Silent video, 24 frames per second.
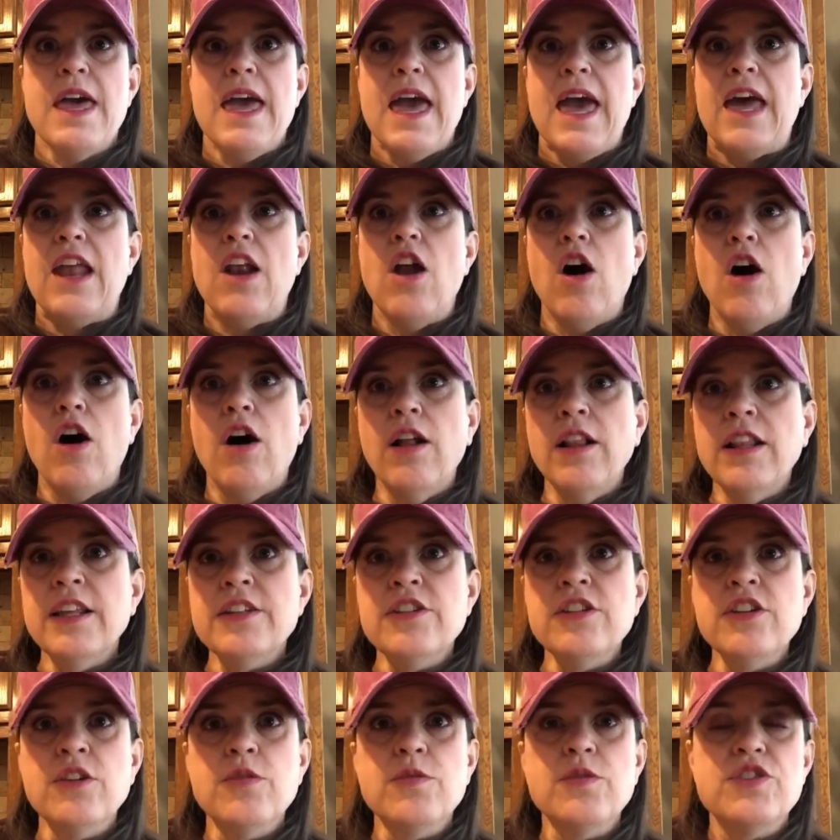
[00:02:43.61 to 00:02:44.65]
And all it
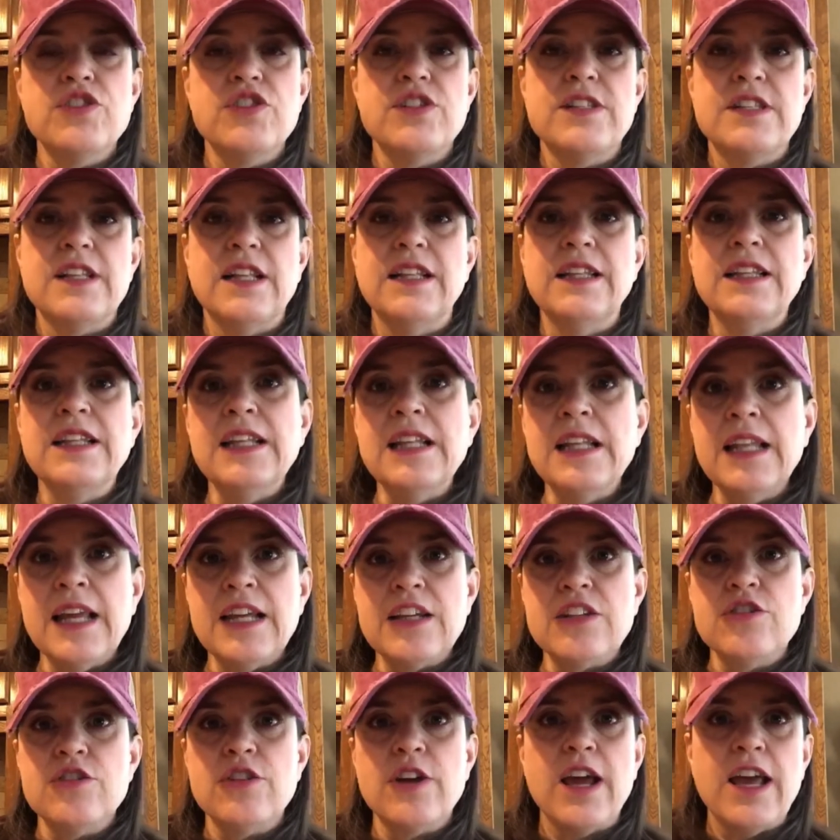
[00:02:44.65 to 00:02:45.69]
took was just a little
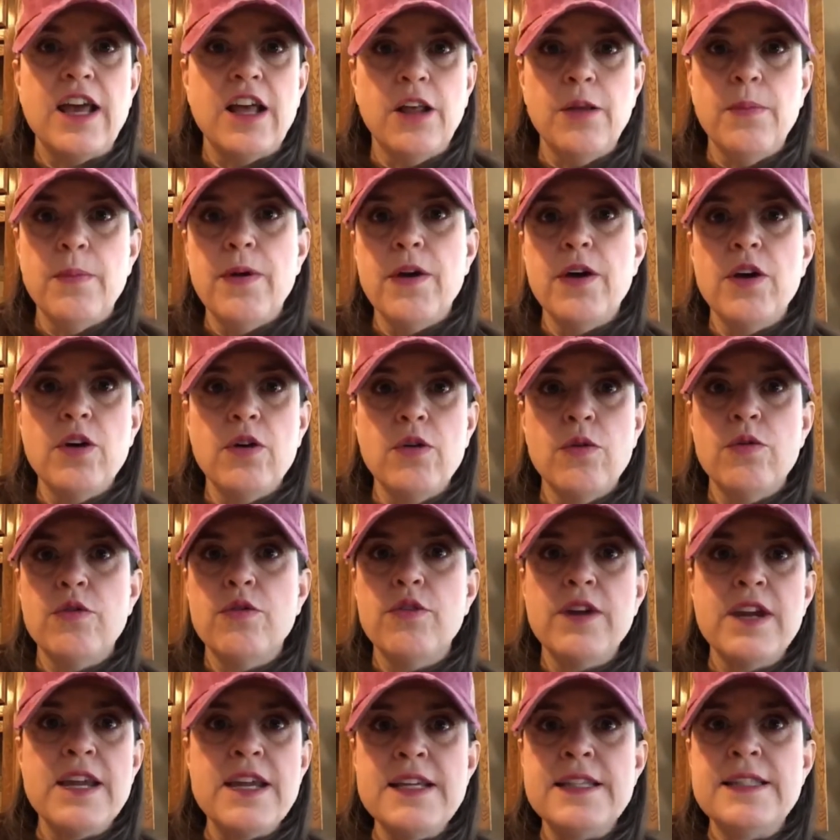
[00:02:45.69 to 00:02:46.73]
extra elbow
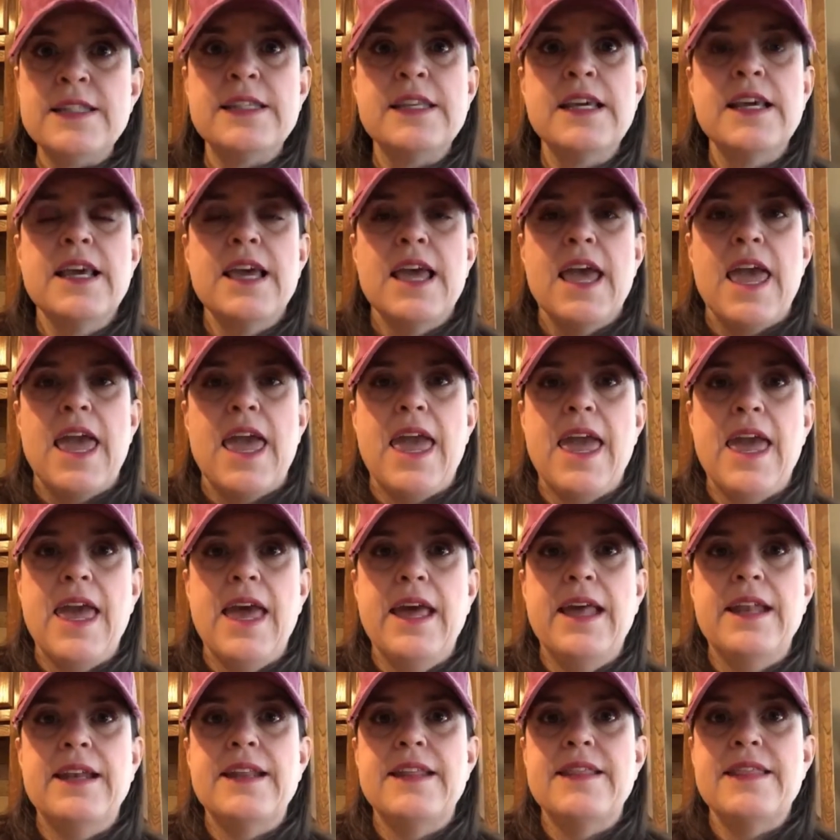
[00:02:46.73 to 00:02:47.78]
grease,
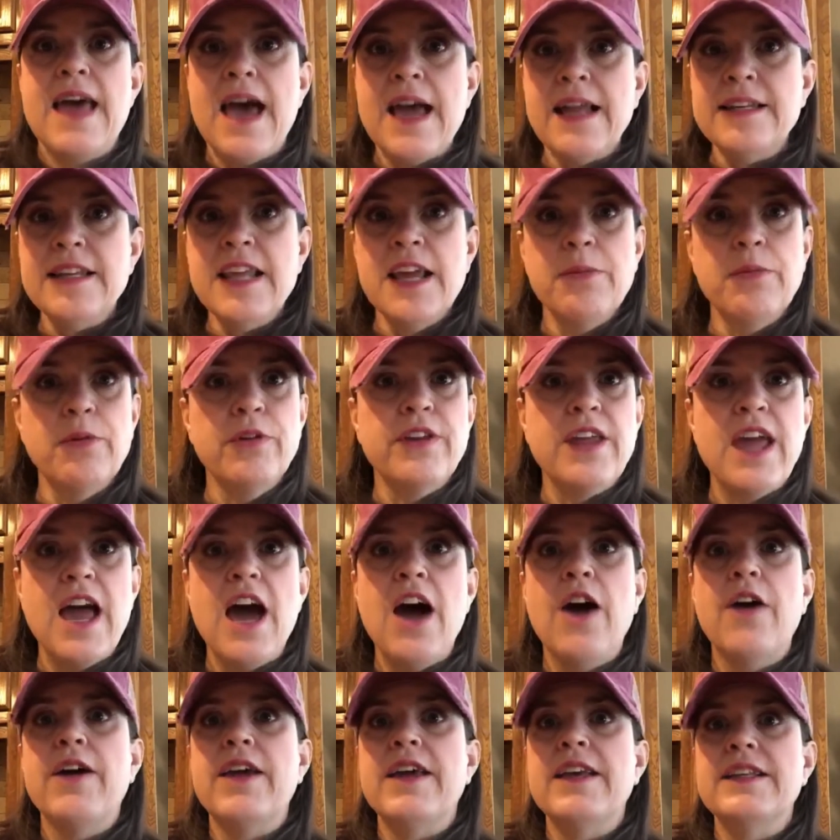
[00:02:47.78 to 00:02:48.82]
and that table
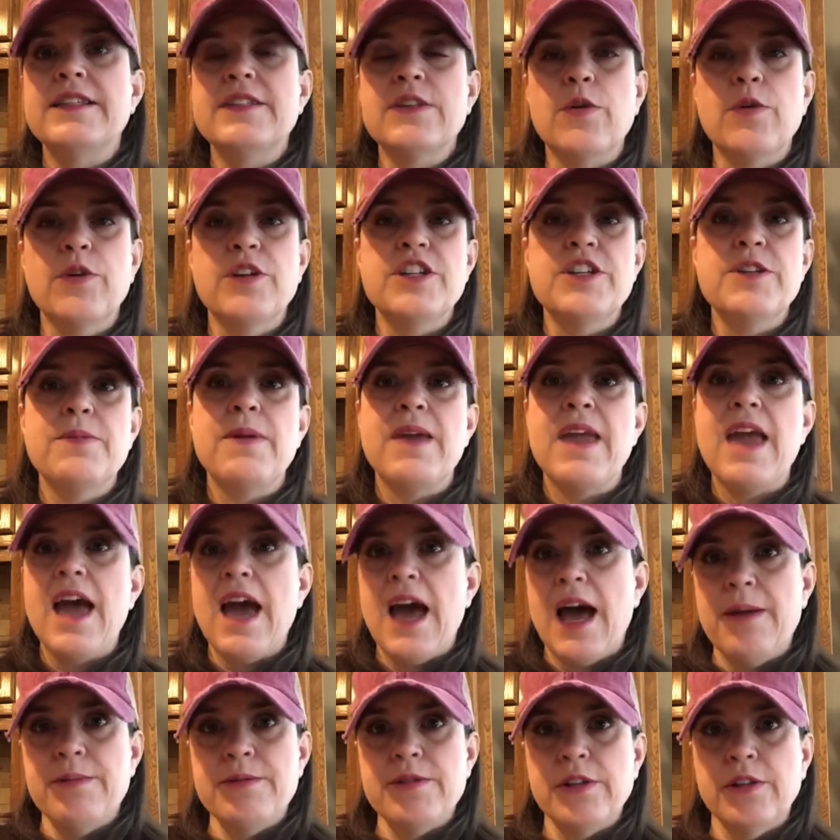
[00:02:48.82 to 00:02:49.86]
now is going to be
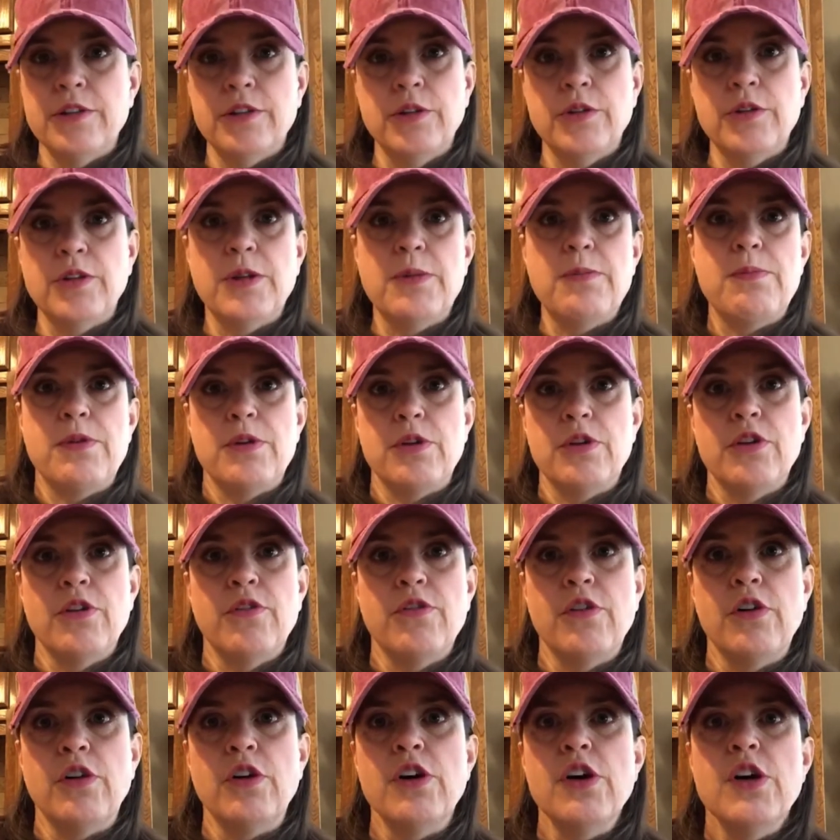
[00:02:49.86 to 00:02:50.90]
absolutely
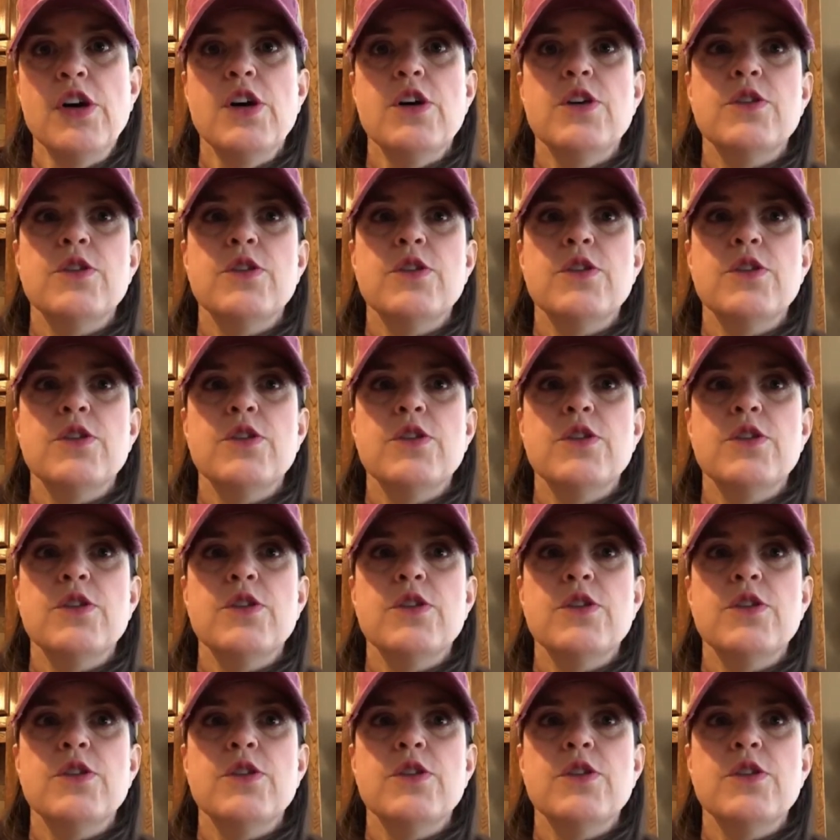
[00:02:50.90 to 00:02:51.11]
beautiful.